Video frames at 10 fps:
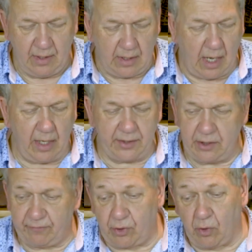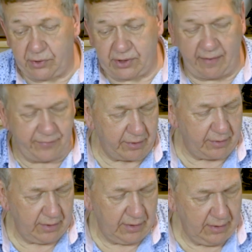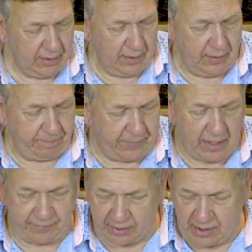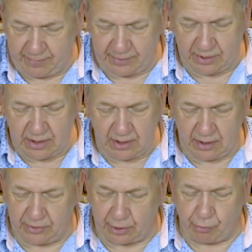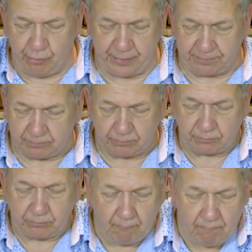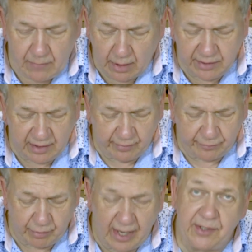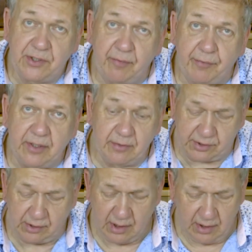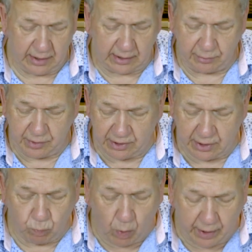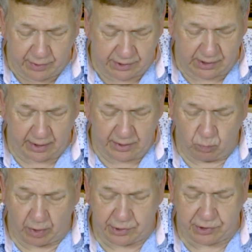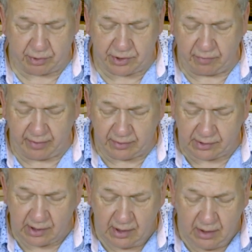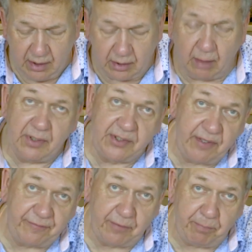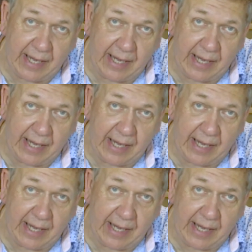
Hardy, of course, have their name in the group. They have a variety of reels, including the Wallace, Hardy Wallace trotting reels. A couple of different